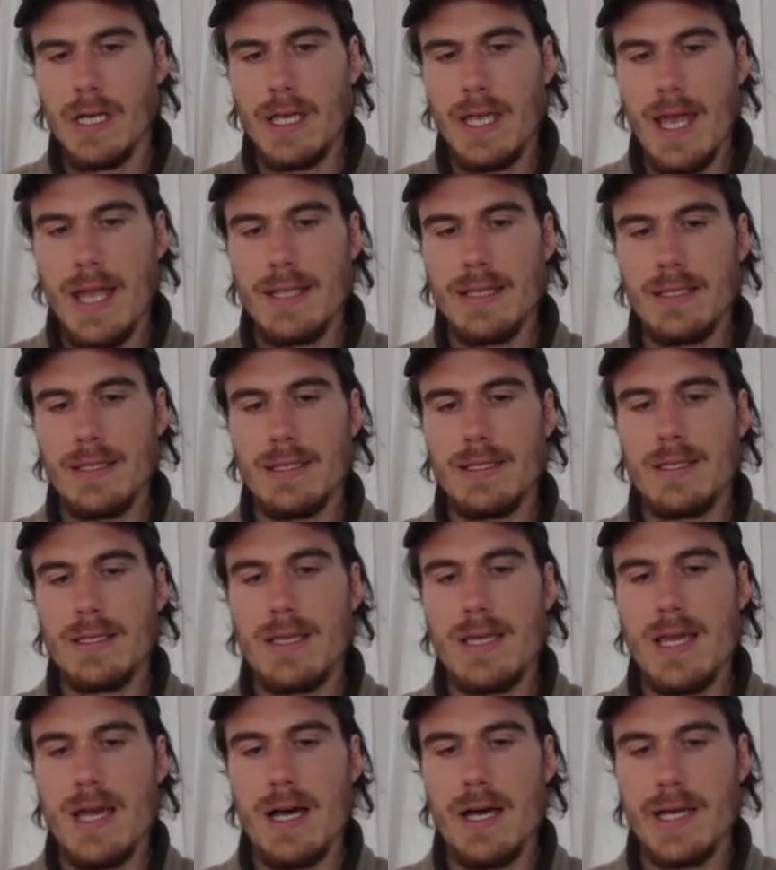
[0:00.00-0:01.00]

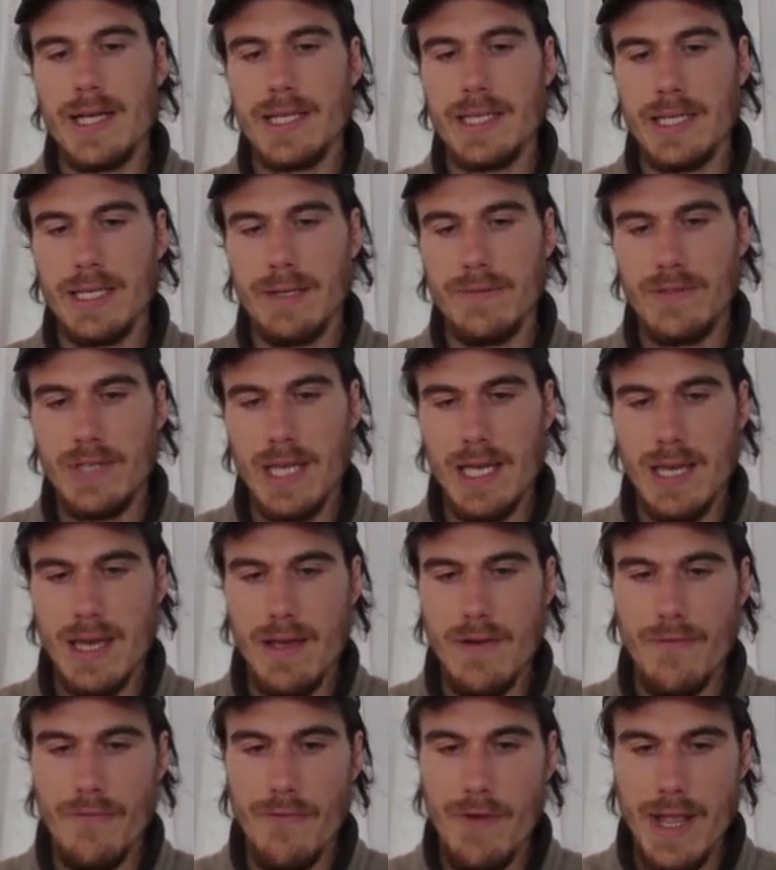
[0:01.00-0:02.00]
Against the idea of
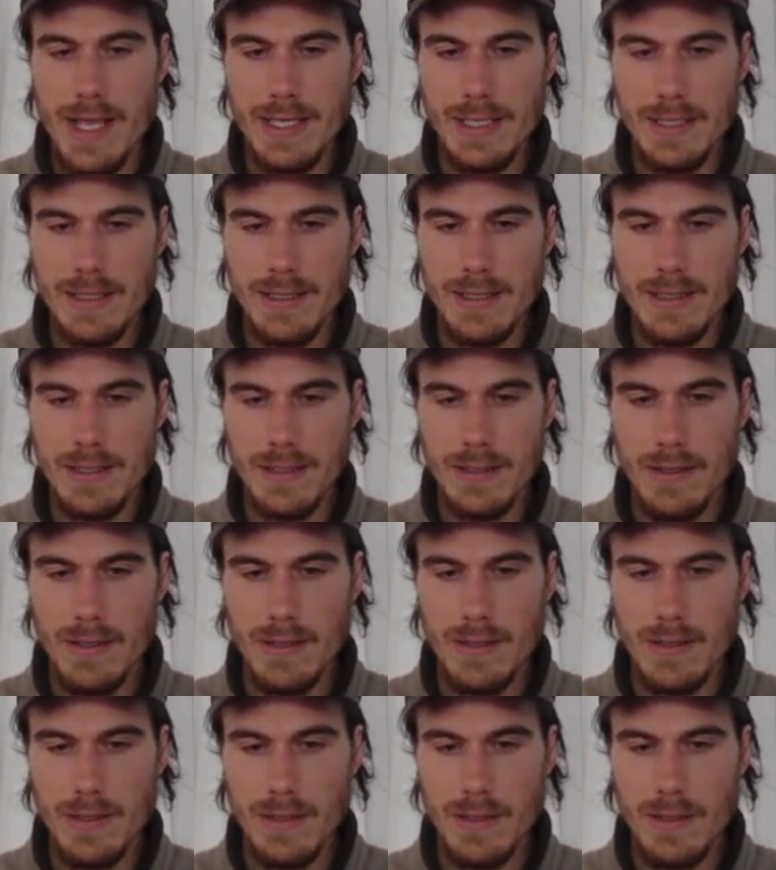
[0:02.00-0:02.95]
taking risks